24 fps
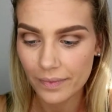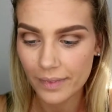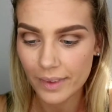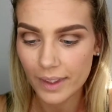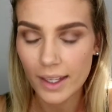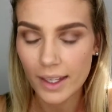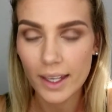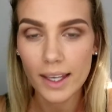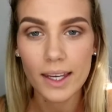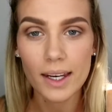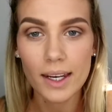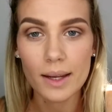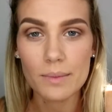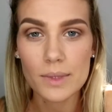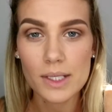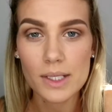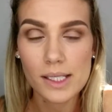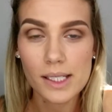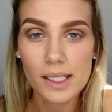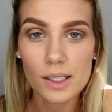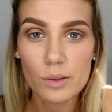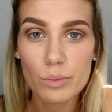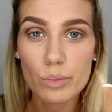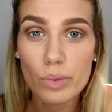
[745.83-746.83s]
And I'm just
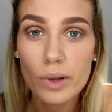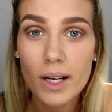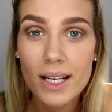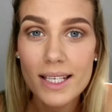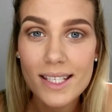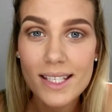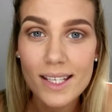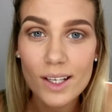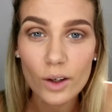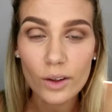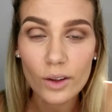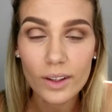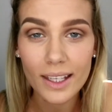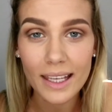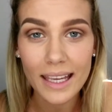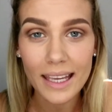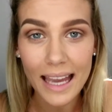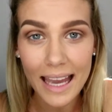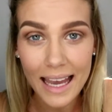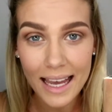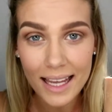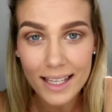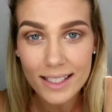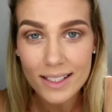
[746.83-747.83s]
going to press it on the
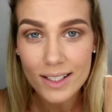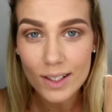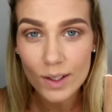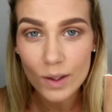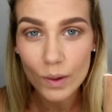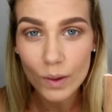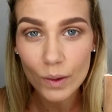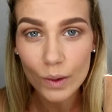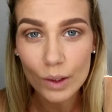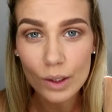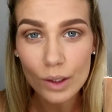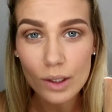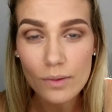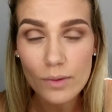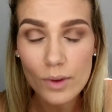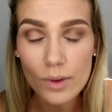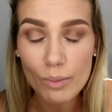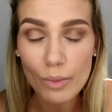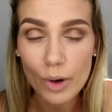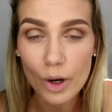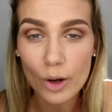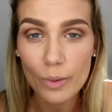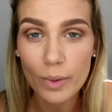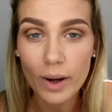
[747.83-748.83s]
outer corner of the
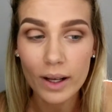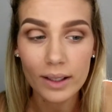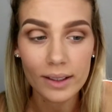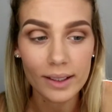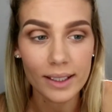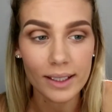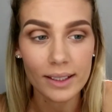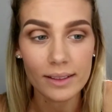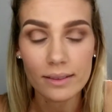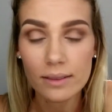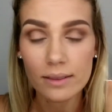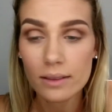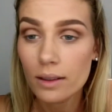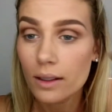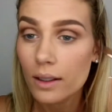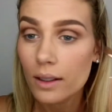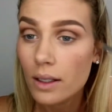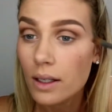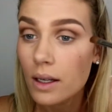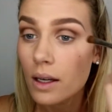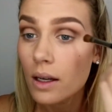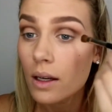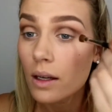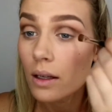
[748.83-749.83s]
mobile lid.
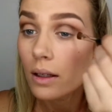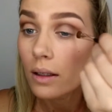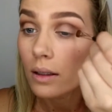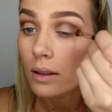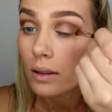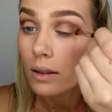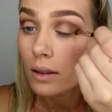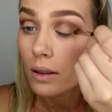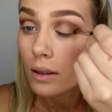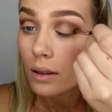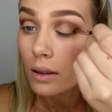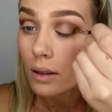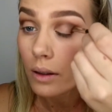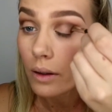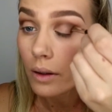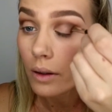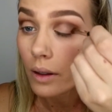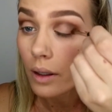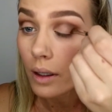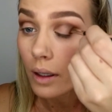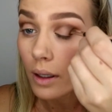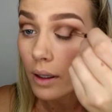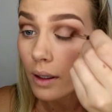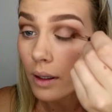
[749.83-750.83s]
So
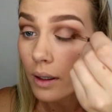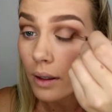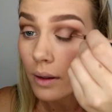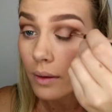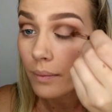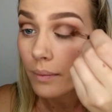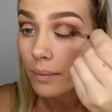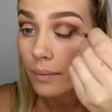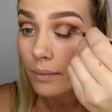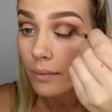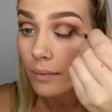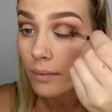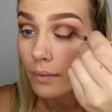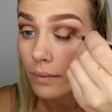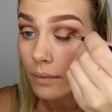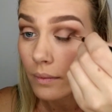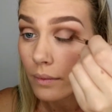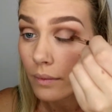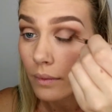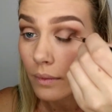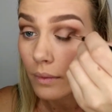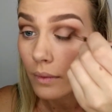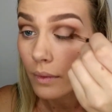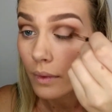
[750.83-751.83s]
here.
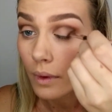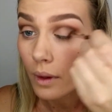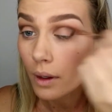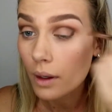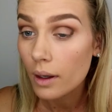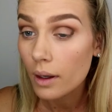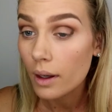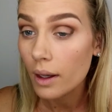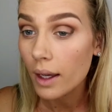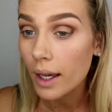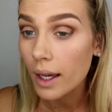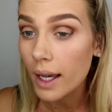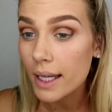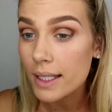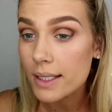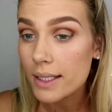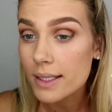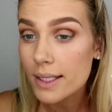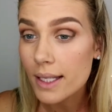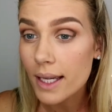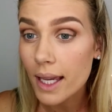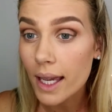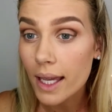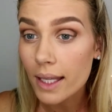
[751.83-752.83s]
And
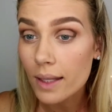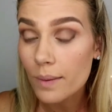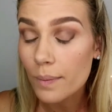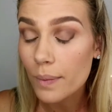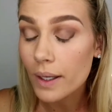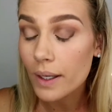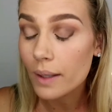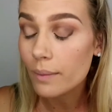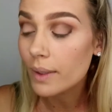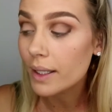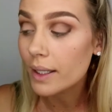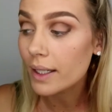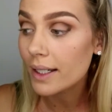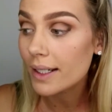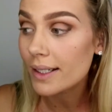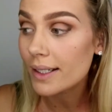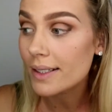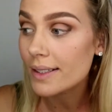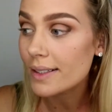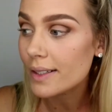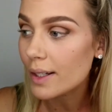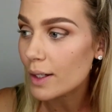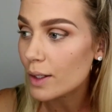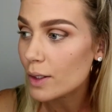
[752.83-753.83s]
see how the pigment
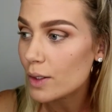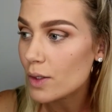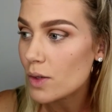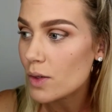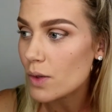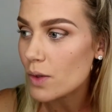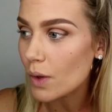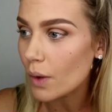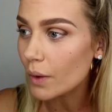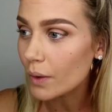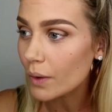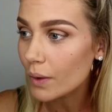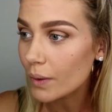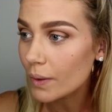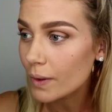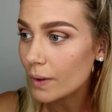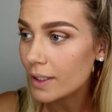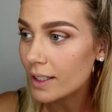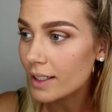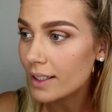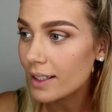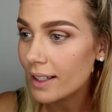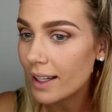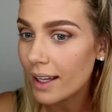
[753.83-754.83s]
is so
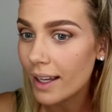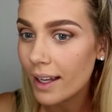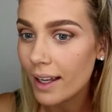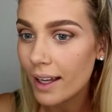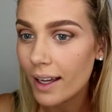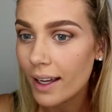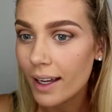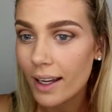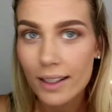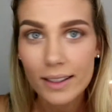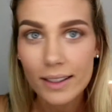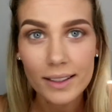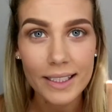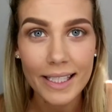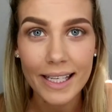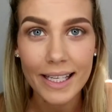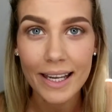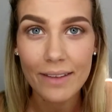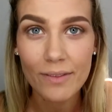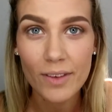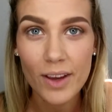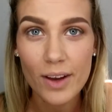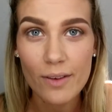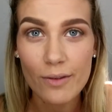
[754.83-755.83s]
good? Didn't
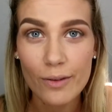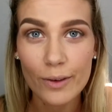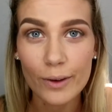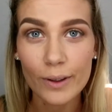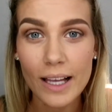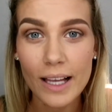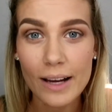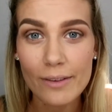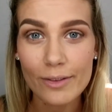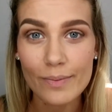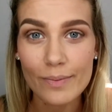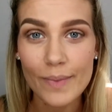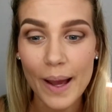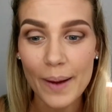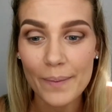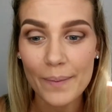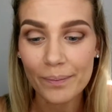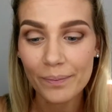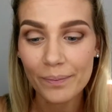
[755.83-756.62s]
even get fallout from that.